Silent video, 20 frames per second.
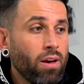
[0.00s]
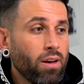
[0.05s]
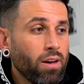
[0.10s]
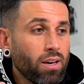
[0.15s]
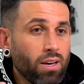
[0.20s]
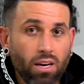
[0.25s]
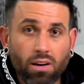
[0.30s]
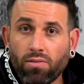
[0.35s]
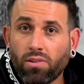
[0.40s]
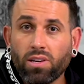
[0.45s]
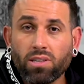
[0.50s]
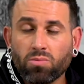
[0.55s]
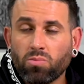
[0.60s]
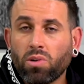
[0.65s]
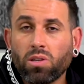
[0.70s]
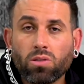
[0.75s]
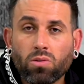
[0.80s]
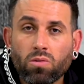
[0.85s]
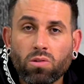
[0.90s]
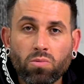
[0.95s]
Give it as
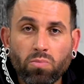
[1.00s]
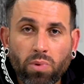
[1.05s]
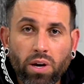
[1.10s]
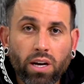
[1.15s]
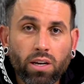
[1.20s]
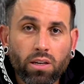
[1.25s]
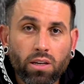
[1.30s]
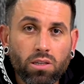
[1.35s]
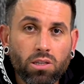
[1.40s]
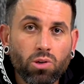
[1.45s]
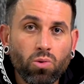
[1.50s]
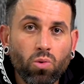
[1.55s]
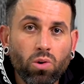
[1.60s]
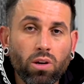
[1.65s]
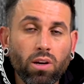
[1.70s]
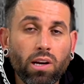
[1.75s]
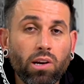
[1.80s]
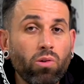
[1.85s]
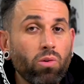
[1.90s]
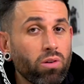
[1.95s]
much respect as you would a
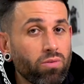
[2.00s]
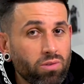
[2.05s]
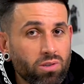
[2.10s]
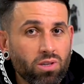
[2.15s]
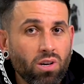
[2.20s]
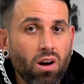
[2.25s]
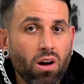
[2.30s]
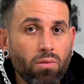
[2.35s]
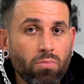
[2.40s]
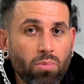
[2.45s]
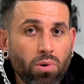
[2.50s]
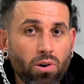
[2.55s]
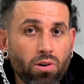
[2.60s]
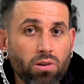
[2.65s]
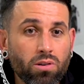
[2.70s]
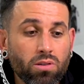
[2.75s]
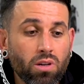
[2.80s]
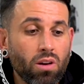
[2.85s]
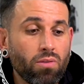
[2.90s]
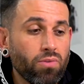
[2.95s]
Louis Vuitton
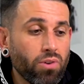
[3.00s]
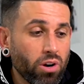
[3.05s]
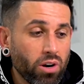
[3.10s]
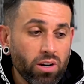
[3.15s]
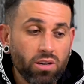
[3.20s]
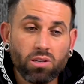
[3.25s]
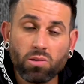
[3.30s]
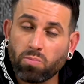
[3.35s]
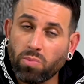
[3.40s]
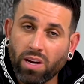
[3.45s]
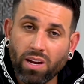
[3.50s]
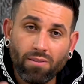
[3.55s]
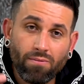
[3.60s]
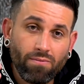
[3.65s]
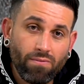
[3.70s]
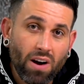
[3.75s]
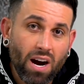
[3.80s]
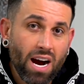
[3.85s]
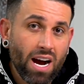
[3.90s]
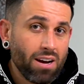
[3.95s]
purse. If you're going to spend
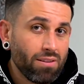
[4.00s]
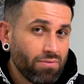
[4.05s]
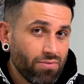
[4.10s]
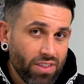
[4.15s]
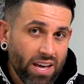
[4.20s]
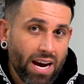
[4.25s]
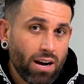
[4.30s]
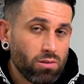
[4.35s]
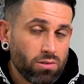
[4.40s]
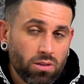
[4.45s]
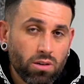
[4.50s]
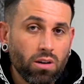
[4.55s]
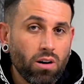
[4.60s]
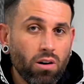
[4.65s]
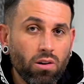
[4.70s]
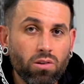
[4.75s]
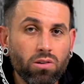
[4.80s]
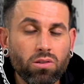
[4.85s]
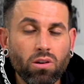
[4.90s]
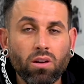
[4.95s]

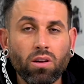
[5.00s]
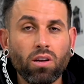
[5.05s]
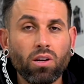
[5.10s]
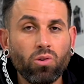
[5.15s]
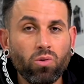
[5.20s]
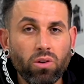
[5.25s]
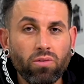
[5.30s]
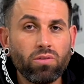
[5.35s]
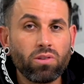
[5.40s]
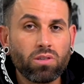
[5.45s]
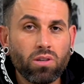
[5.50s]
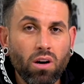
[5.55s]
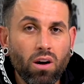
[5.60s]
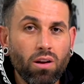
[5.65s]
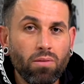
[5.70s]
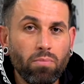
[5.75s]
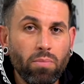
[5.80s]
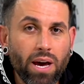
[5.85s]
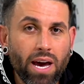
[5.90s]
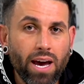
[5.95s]
$5,000 on a Louis
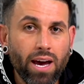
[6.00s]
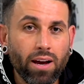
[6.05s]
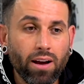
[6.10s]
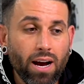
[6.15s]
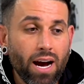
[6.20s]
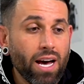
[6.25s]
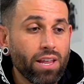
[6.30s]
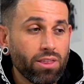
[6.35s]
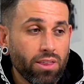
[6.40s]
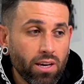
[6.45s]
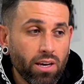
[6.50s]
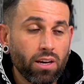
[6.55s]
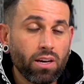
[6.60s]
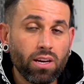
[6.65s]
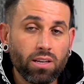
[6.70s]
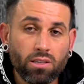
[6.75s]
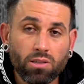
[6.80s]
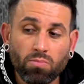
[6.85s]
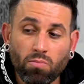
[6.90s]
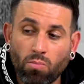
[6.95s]
Vuitton bag, I think
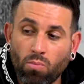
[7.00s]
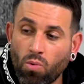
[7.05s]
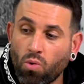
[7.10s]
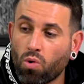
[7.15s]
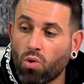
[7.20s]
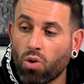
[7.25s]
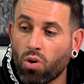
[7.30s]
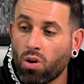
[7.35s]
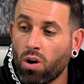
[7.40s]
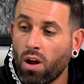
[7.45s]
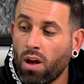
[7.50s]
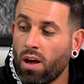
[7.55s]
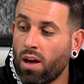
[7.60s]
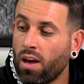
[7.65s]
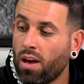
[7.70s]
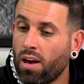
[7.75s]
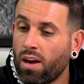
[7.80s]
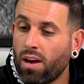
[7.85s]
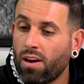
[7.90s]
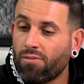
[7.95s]
it's more
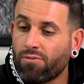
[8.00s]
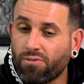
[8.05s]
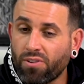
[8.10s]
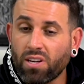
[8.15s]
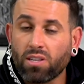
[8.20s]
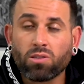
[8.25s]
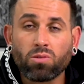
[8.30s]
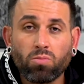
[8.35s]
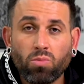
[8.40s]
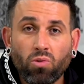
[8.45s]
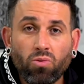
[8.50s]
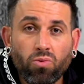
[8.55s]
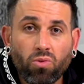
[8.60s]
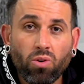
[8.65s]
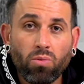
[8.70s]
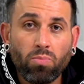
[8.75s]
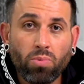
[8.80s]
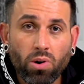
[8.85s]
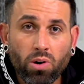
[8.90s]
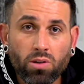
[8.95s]
feasible for a
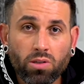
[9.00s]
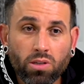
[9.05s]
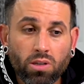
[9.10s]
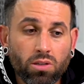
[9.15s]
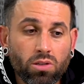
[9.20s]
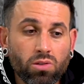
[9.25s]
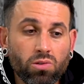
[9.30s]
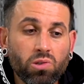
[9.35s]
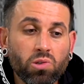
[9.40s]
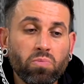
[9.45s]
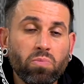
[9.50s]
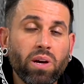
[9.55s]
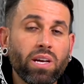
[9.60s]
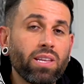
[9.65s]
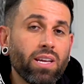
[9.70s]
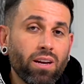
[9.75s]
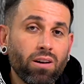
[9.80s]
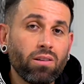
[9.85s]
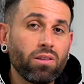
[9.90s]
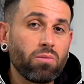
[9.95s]
person to spend
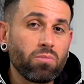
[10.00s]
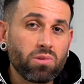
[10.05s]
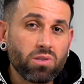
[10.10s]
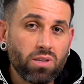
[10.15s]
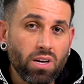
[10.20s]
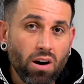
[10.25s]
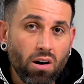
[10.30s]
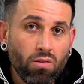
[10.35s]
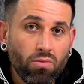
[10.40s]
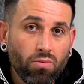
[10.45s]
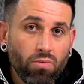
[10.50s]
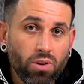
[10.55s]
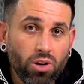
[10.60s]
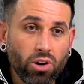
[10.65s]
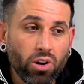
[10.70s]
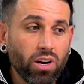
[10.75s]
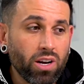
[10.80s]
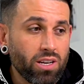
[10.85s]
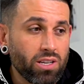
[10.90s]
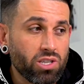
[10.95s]
that on themselves. You're
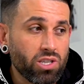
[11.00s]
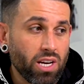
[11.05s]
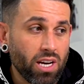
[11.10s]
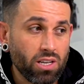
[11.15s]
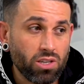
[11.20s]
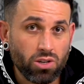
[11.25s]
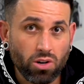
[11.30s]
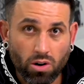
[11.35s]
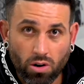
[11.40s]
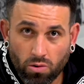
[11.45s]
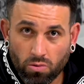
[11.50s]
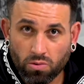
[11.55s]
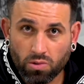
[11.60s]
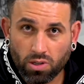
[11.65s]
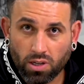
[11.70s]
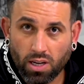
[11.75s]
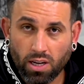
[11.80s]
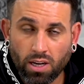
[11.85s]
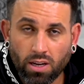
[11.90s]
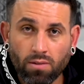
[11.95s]
going to change your own
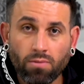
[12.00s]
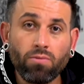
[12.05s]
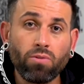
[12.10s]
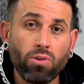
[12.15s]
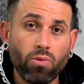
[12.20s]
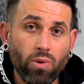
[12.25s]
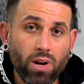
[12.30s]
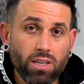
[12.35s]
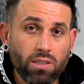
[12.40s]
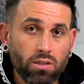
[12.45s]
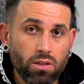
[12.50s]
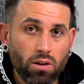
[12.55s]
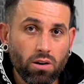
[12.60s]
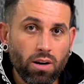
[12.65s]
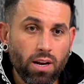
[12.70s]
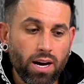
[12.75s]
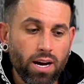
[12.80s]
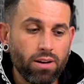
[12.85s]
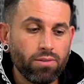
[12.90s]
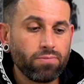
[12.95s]
skin for the rest of your
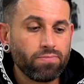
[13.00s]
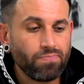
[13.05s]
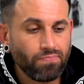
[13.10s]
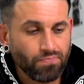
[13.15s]
life.